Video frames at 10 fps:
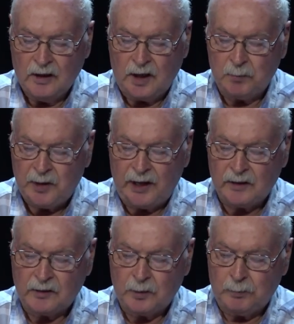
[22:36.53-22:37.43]
and
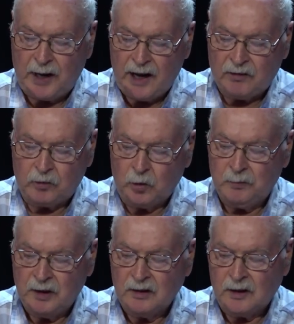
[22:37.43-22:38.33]
painted the
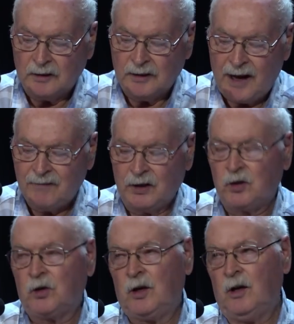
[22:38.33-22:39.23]
bathroom a
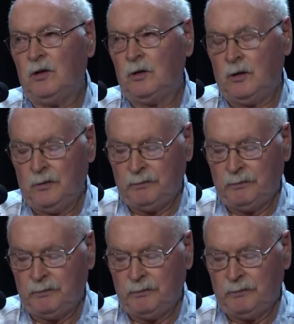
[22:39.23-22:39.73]
lavender color.